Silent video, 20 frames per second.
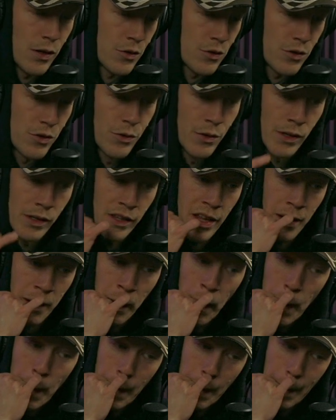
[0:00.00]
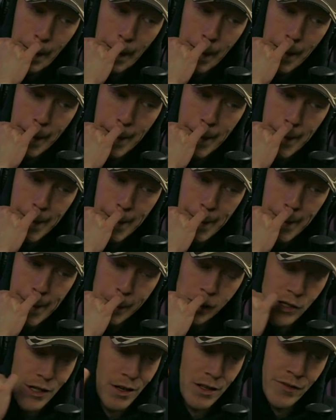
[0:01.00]
Go shoot her a like.
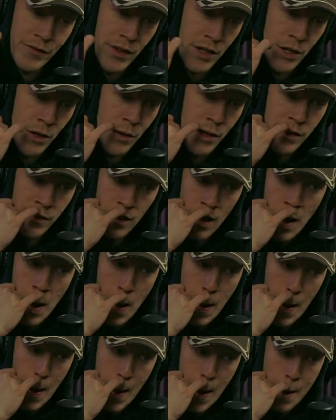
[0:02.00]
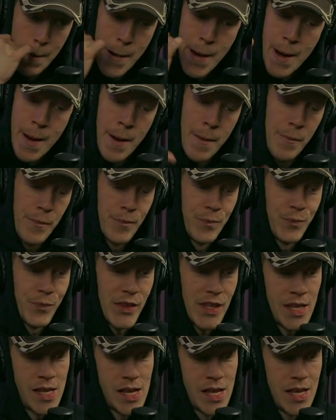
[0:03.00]
Share the video, even. I mean,
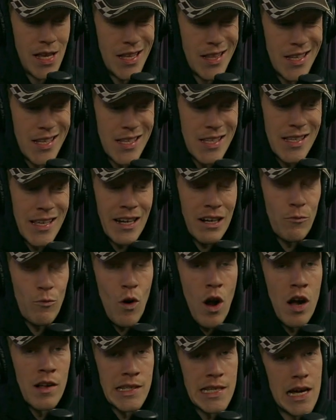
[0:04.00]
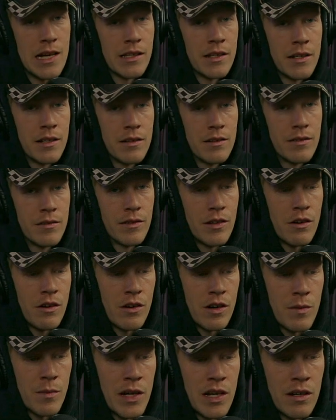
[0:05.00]
this is like raw talent.
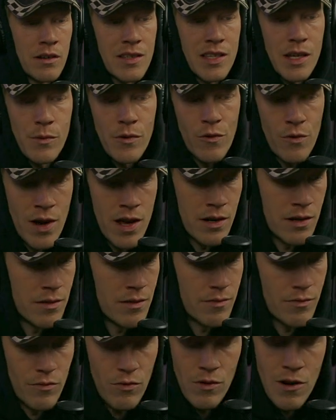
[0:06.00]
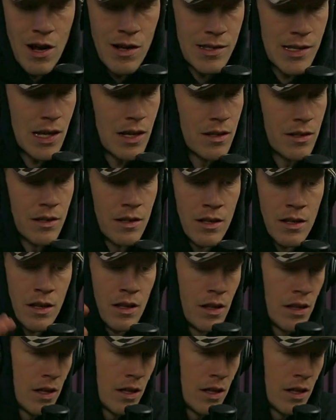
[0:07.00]
You know what I mean? Same with Ren. Raw talent.